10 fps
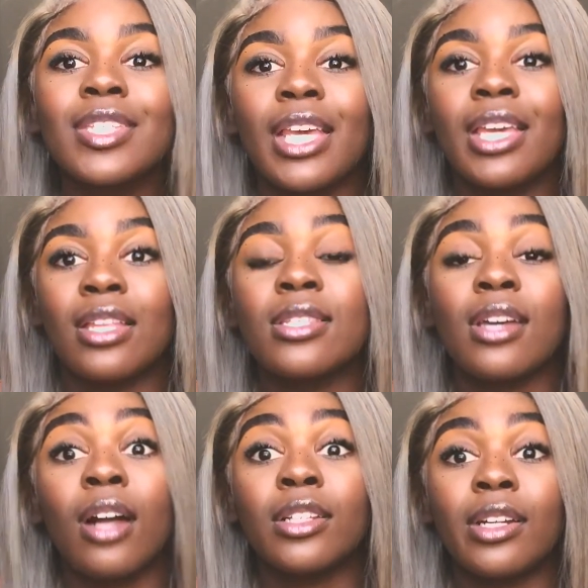taking to
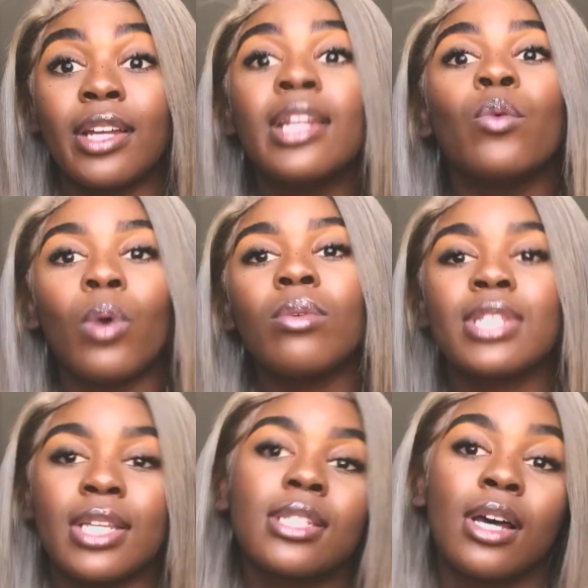color, and it won't
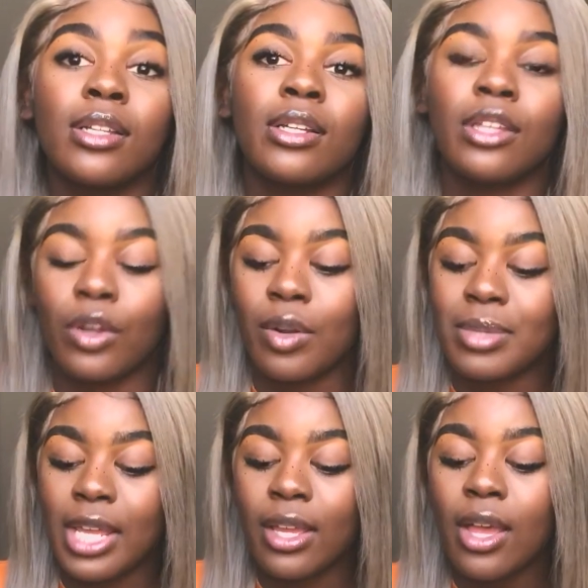take to color, you know what I'm
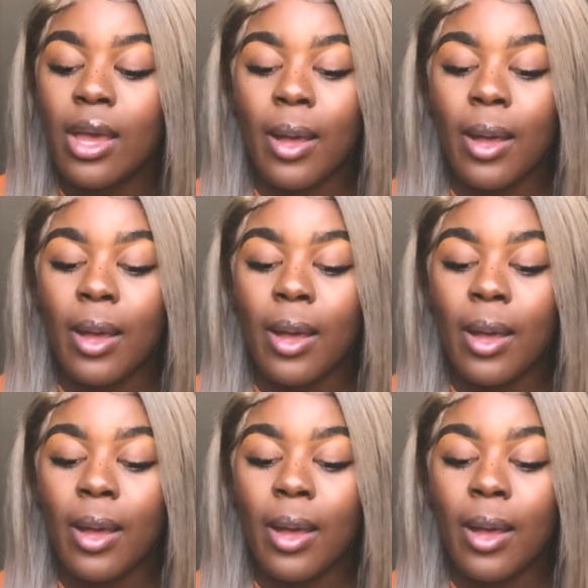saying?